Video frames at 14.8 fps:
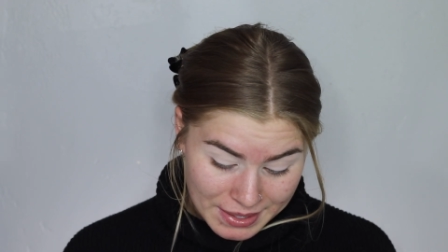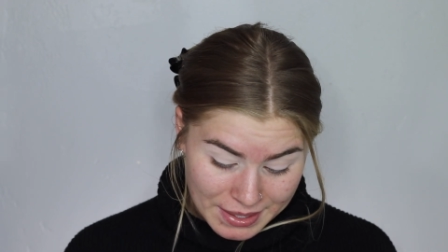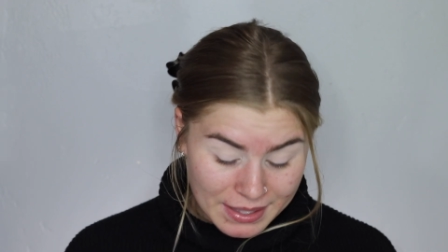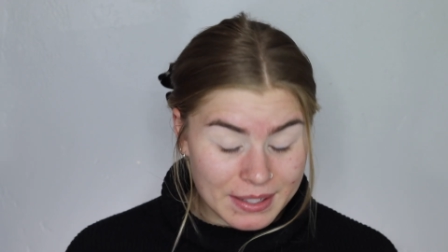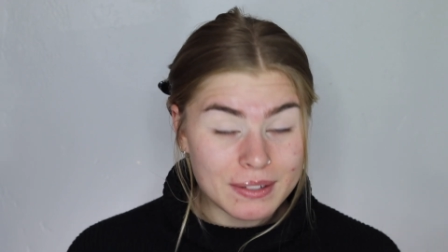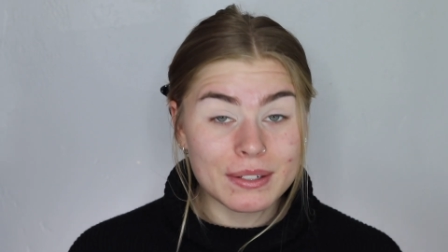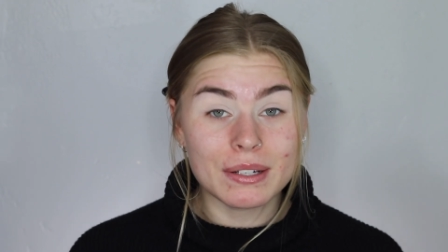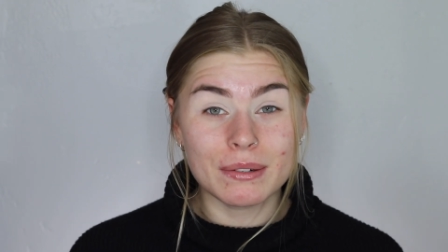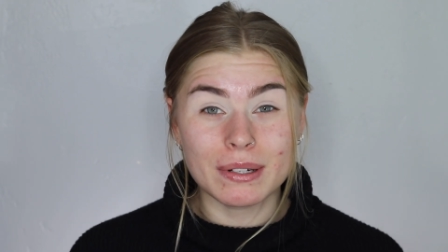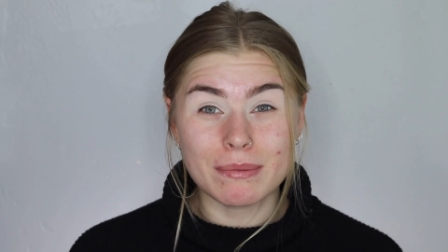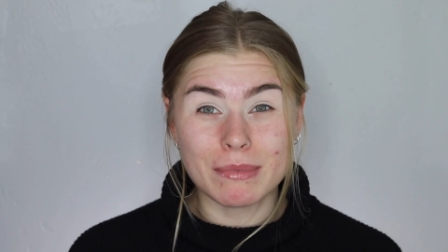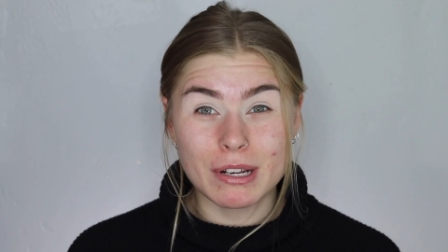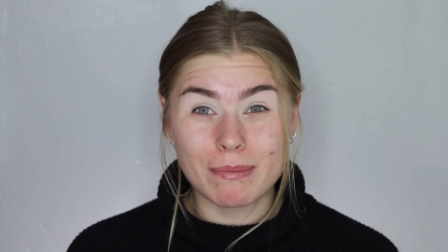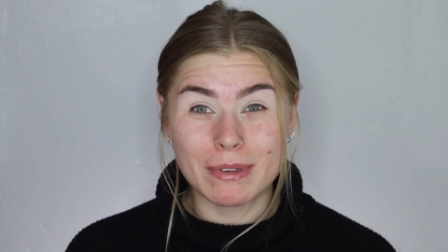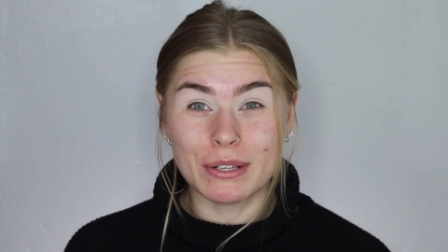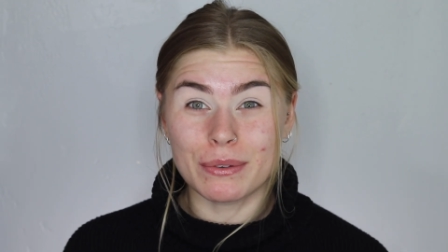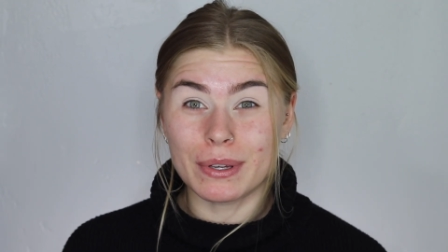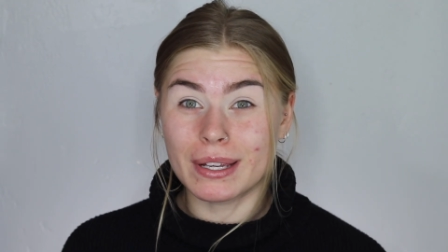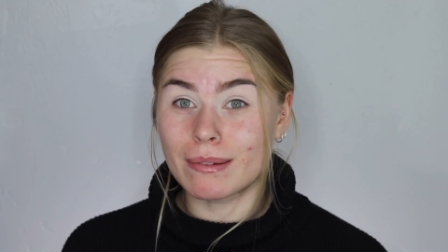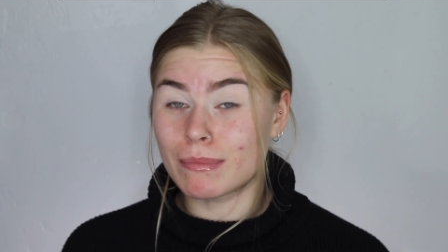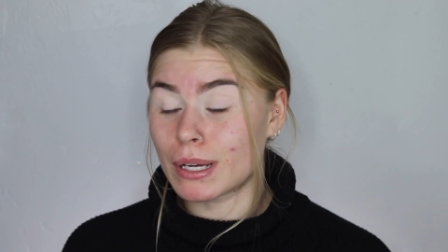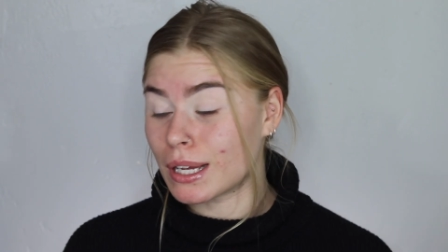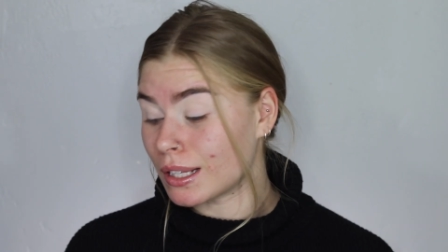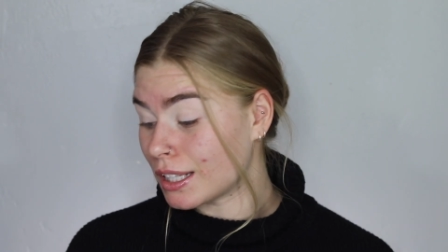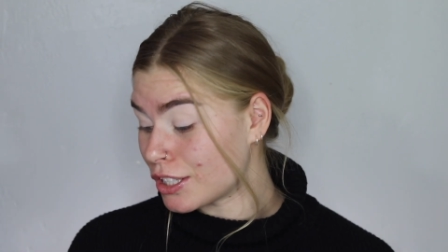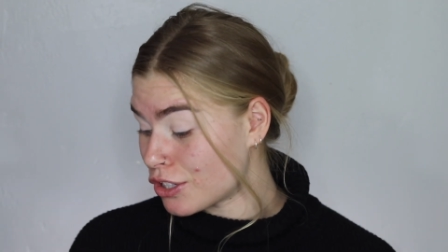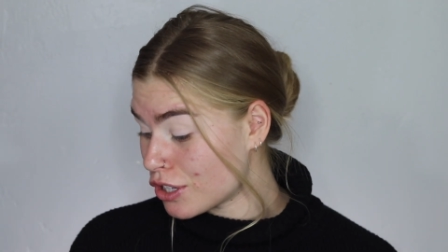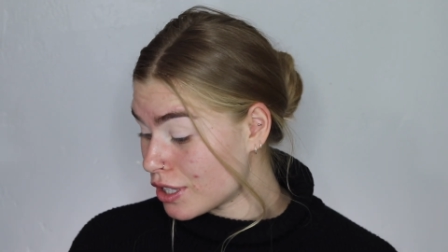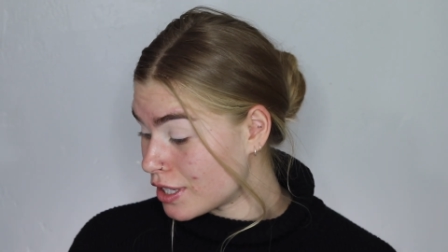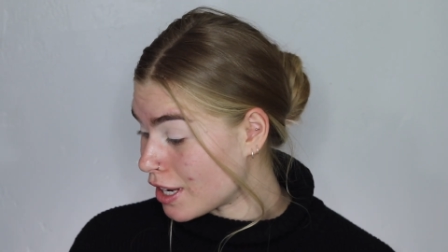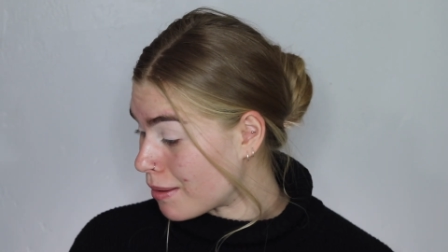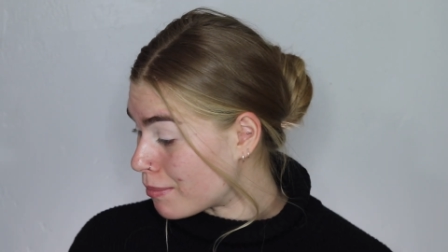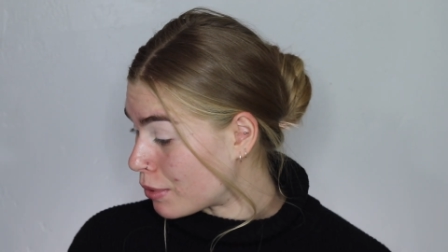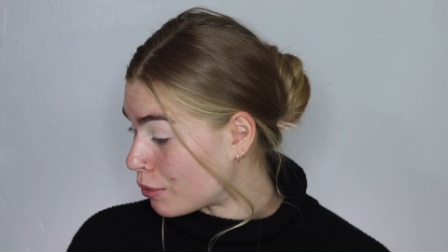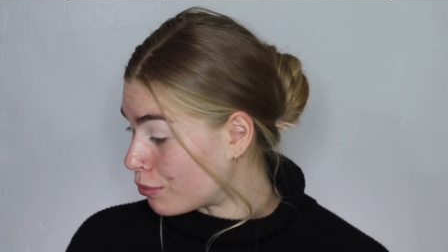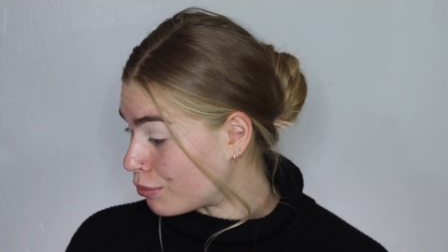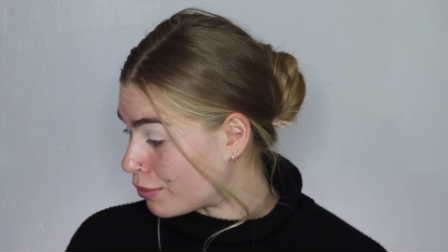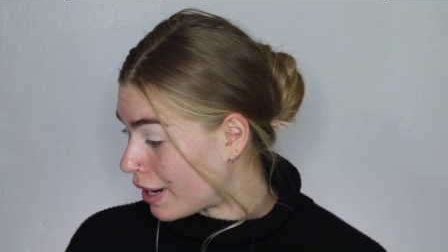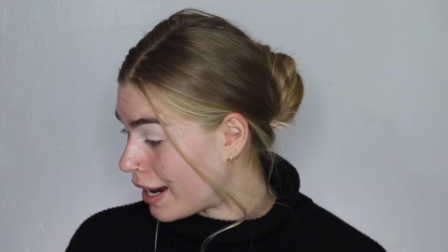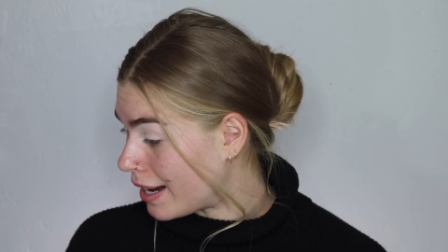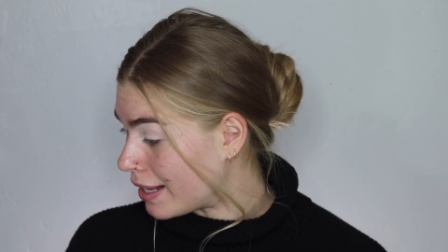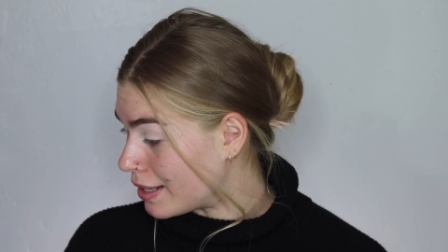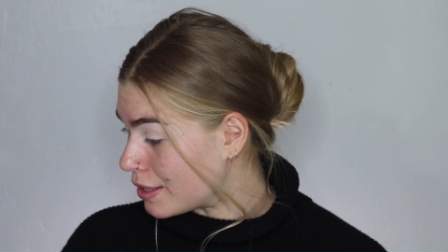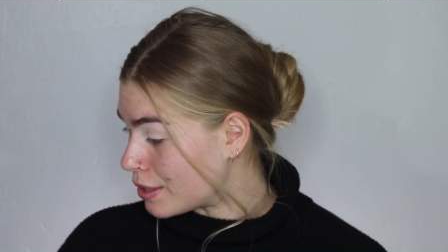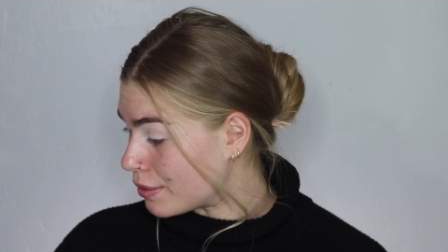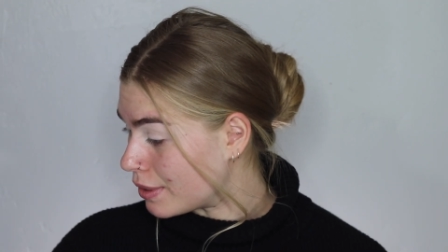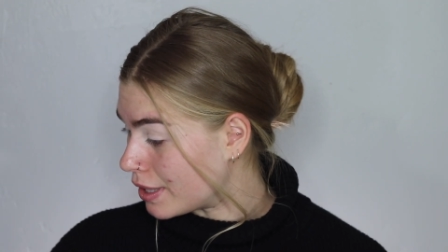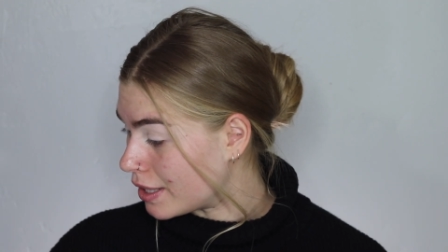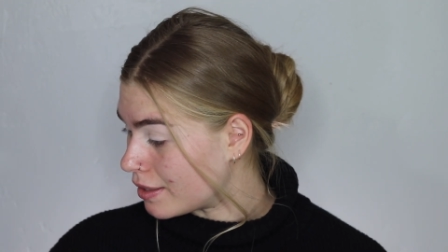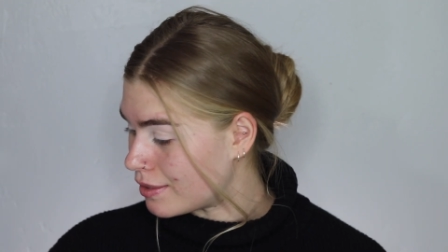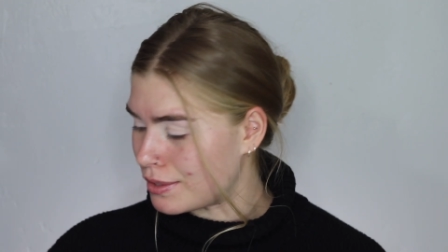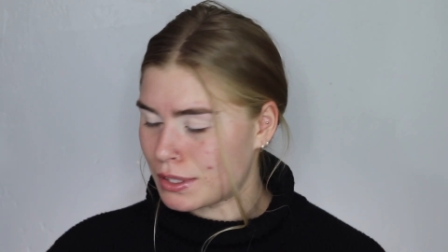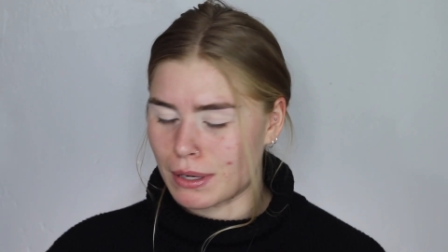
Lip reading: I don't know what I'm going to be doing, but let's just dump right into it.